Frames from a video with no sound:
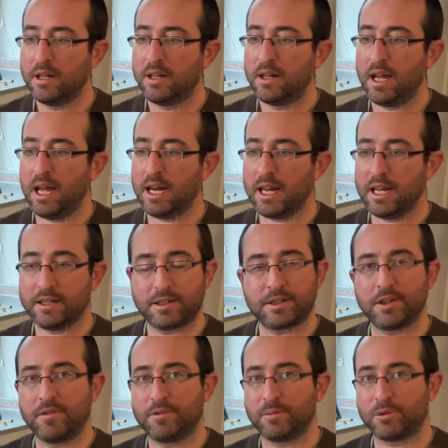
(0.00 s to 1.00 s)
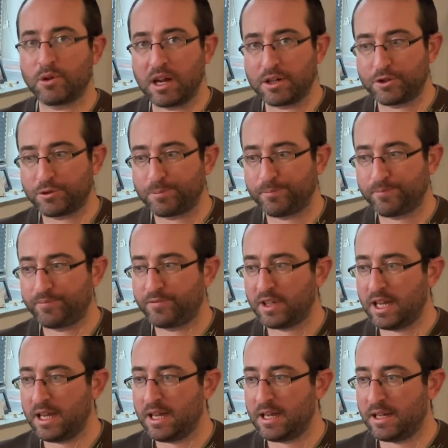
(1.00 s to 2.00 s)
And I had to start from scratch.
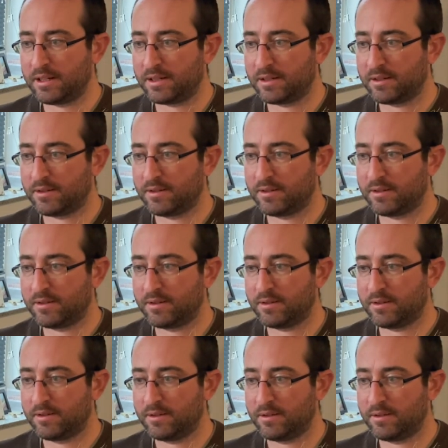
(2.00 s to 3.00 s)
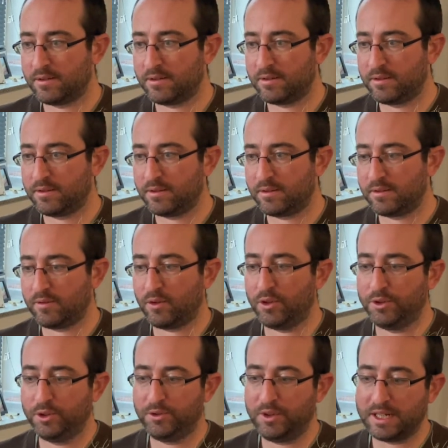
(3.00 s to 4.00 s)
And
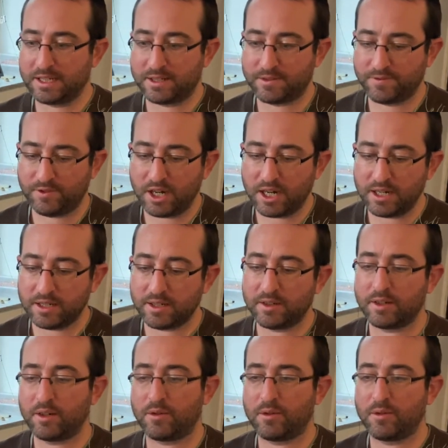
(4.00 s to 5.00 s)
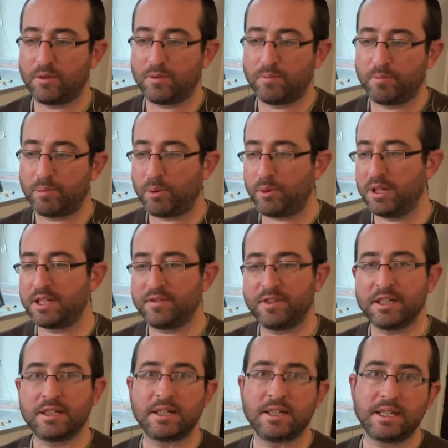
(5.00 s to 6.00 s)
although that's fine, the whole point of
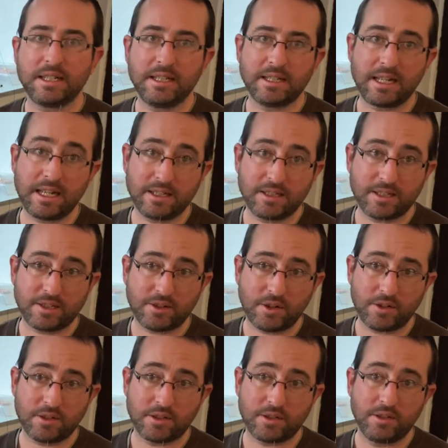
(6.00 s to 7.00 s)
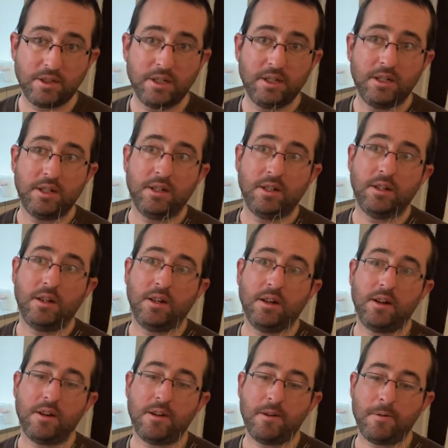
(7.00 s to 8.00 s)
this is to get a head start.
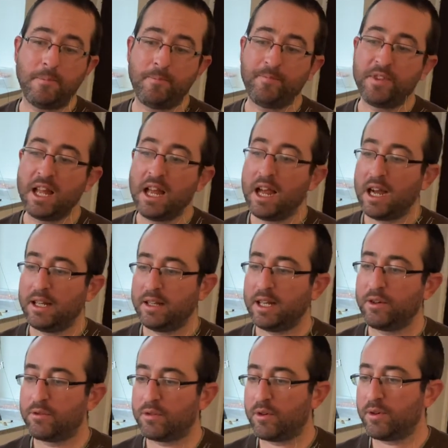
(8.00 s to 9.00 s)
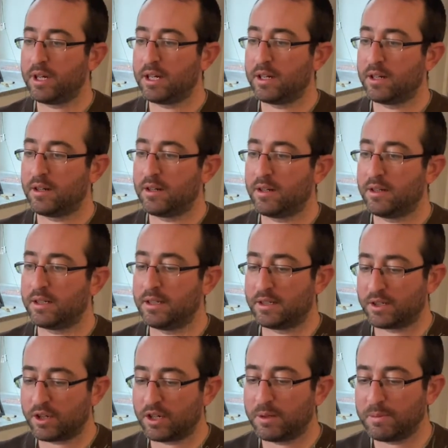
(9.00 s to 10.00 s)
I like growing and
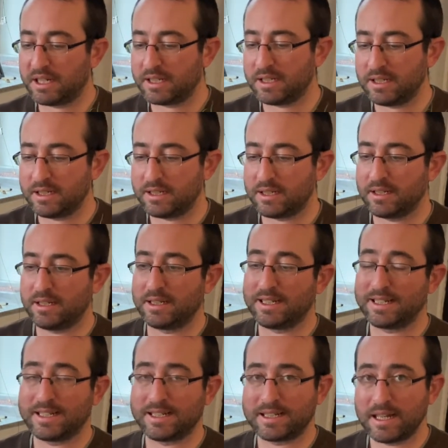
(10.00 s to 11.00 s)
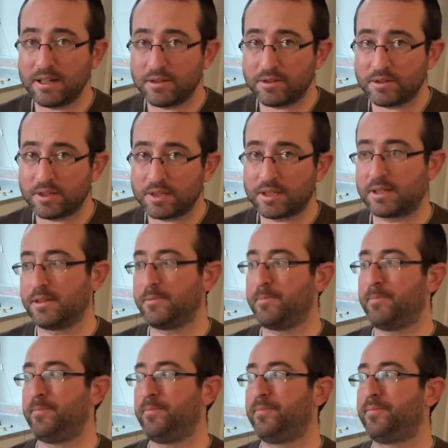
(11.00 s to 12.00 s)
starting my seeds in cells
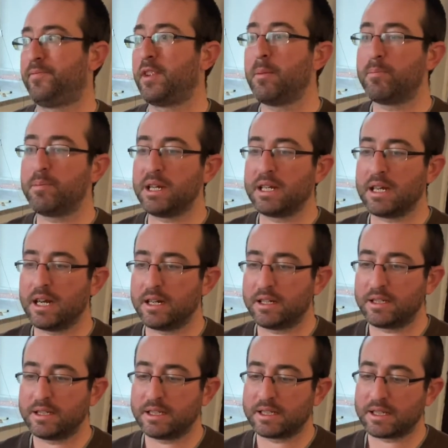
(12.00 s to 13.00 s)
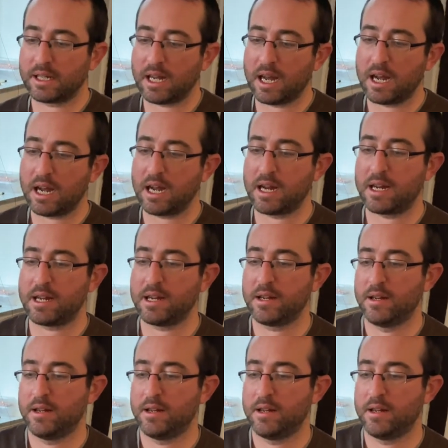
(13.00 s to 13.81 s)
because I